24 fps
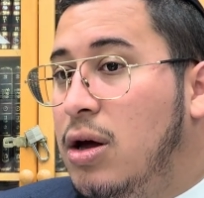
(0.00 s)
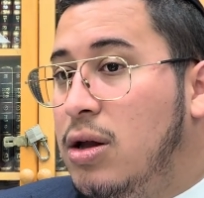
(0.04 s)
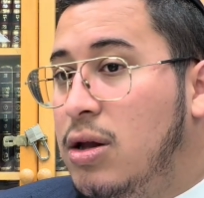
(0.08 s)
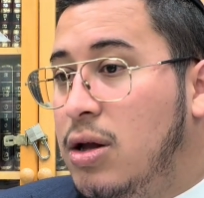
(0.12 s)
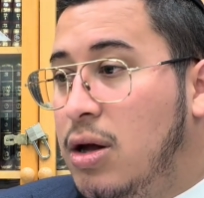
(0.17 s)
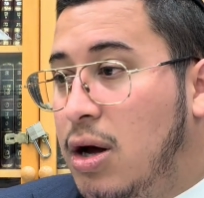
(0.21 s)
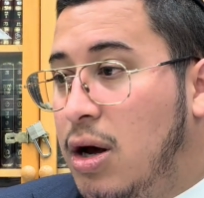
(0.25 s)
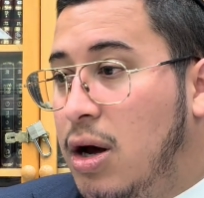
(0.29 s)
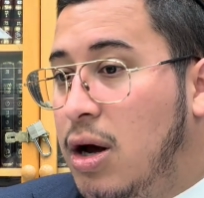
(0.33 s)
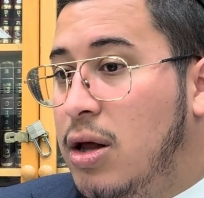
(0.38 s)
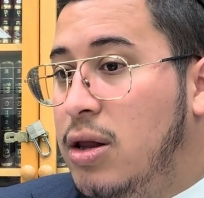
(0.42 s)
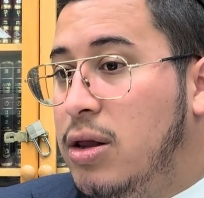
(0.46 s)

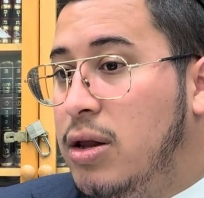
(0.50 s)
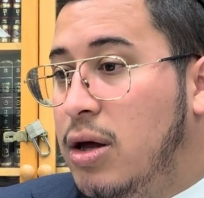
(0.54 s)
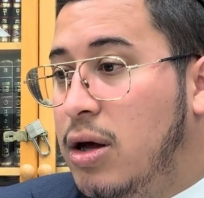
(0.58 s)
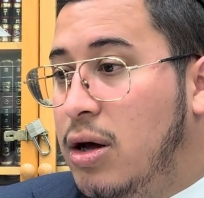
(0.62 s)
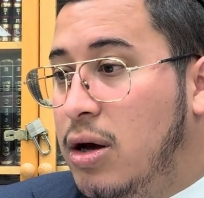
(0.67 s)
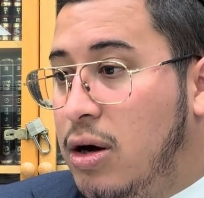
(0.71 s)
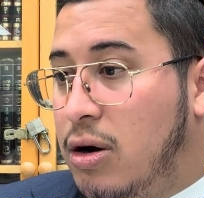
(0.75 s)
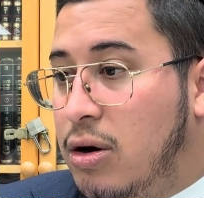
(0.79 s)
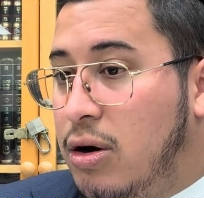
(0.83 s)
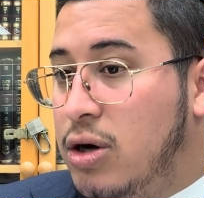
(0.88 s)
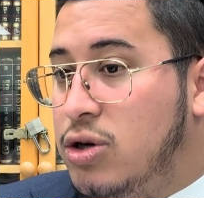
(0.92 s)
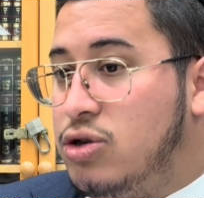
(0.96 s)

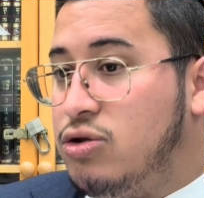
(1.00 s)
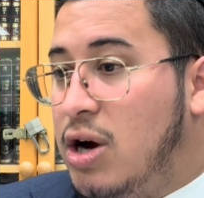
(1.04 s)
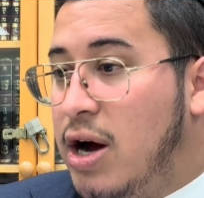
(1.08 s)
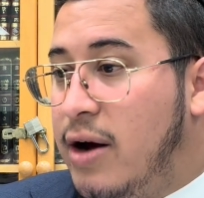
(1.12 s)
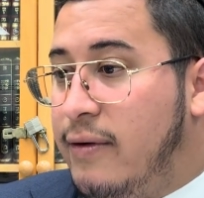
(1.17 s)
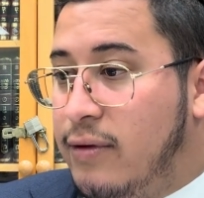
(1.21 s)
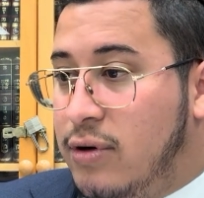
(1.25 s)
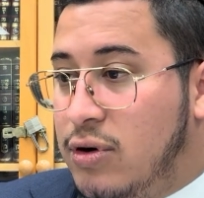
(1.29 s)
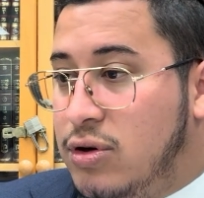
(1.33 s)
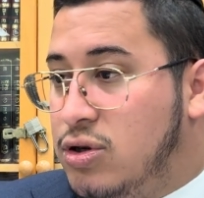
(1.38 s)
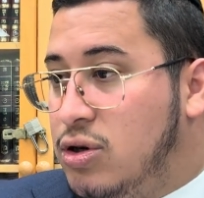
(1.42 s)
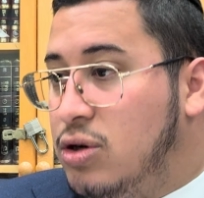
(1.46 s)
the goy
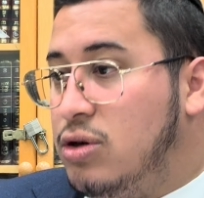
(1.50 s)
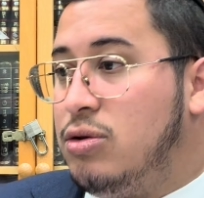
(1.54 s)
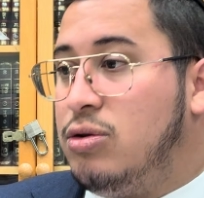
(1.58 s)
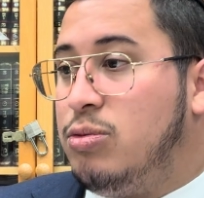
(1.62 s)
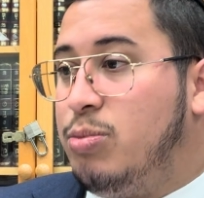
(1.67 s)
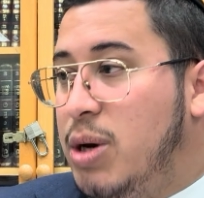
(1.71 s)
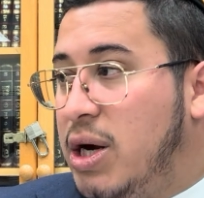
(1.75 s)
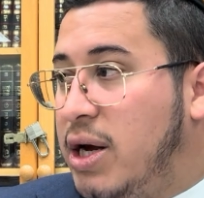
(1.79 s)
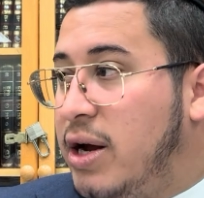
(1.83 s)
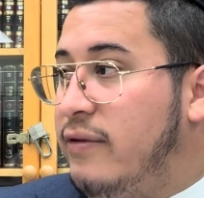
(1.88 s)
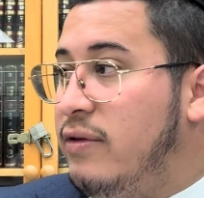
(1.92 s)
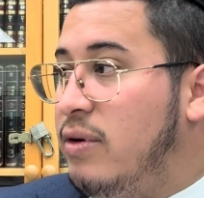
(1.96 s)
driver should
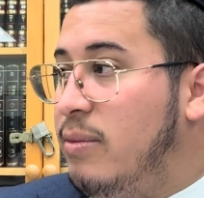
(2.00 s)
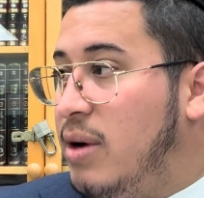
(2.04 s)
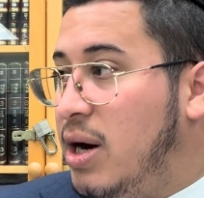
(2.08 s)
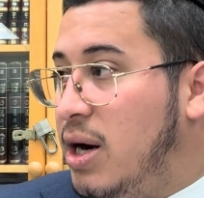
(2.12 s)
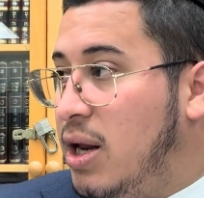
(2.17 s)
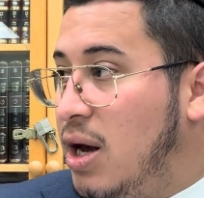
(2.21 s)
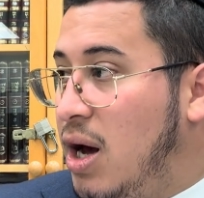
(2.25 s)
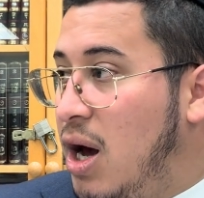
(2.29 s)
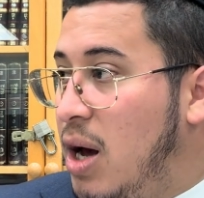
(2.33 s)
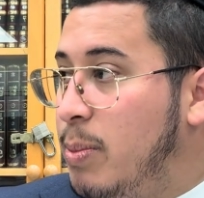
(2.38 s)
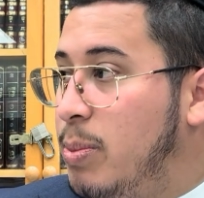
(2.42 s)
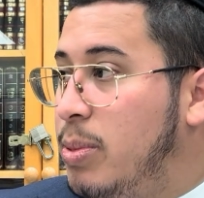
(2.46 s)
pick
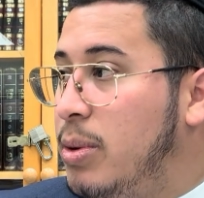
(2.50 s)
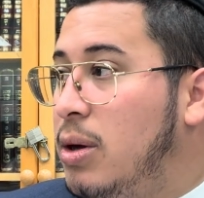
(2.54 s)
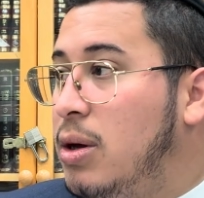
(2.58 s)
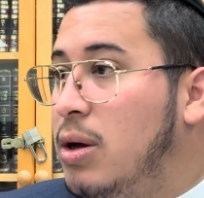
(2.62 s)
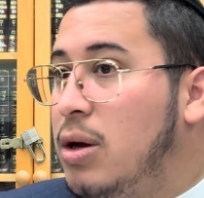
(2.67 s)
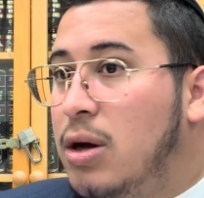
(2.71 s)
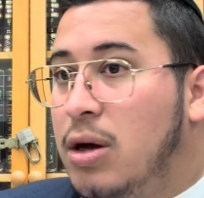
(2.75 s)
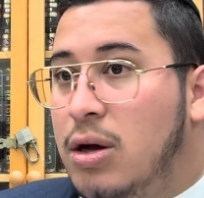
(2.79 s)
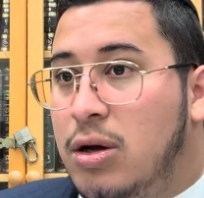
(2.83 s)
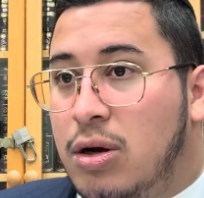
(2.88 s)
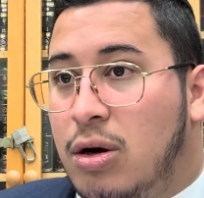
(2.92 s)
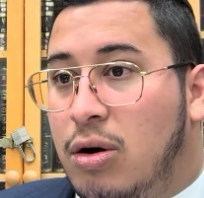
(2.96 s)
everybody up
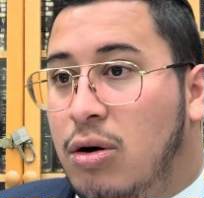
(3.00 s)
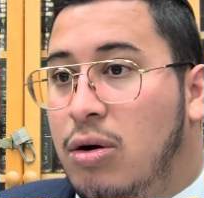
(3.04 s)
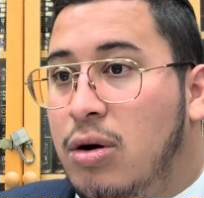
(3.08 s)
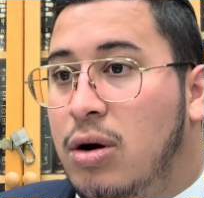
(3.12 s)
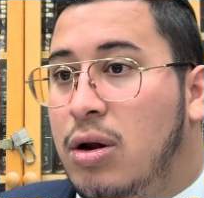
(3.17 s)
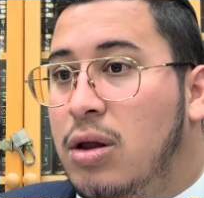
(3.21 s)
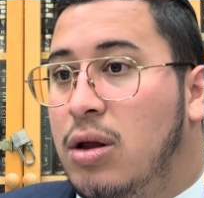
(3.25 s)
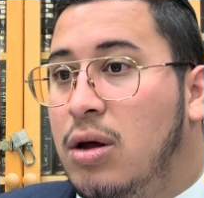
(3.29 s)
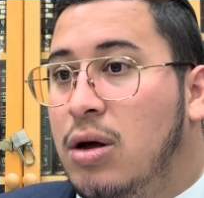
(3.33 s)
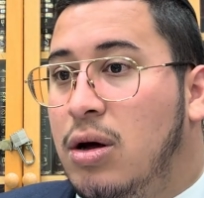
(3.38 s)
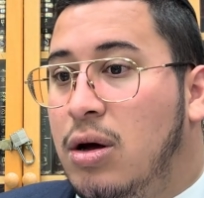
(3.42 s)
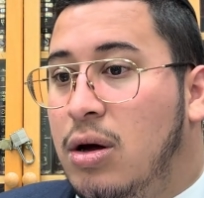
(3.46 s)
and go
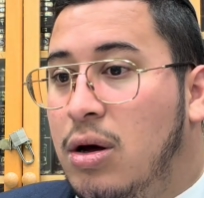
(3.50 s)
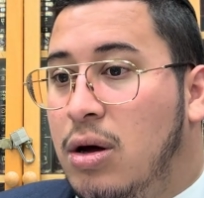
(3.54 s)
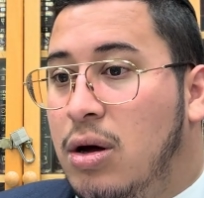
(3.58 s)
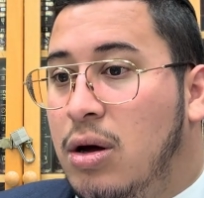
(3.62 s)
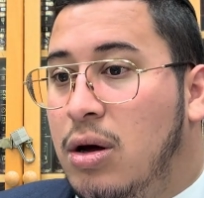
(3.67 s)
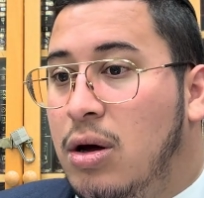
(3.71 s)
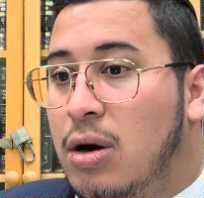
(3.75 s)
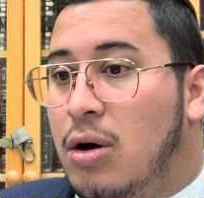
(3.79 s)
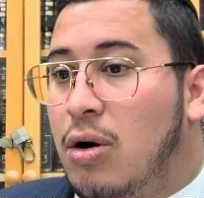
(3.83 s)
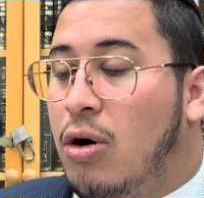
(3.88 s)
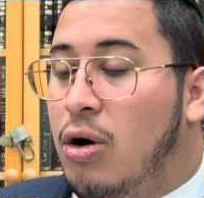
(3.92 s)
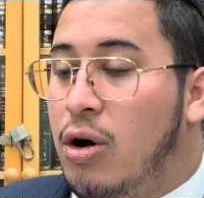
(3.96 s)

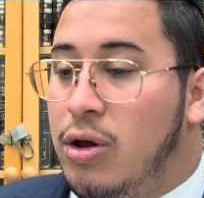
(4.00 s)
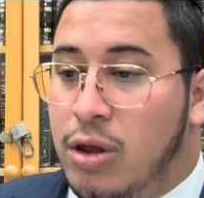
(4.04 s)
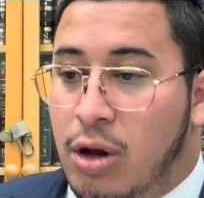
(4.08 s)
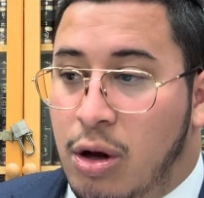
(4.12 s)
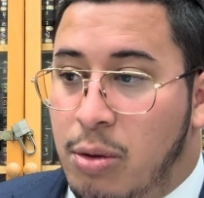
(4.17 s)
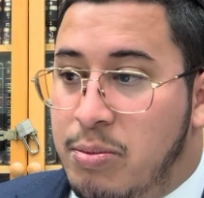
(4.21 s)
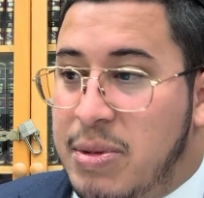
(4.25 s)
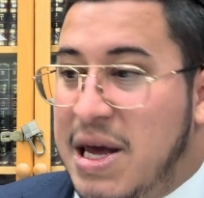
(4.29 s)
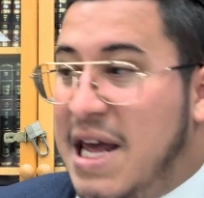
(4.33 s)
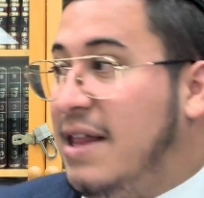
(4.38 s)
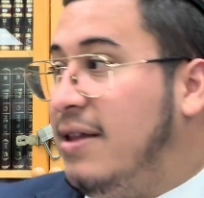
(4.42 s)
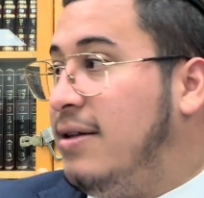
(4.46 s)
to they'll
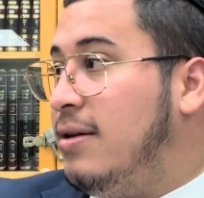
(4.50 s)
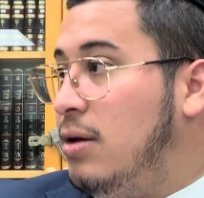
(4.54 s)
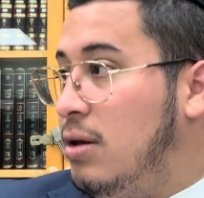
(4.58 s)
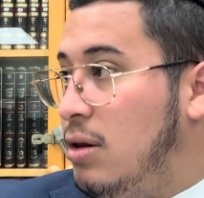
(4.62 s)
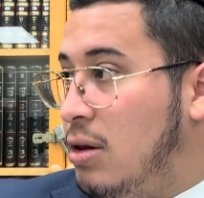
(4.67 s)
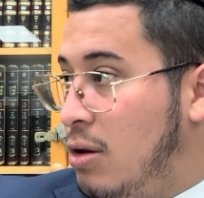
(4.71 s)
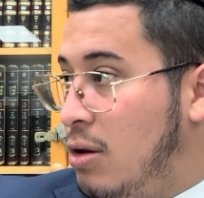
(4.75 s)
meet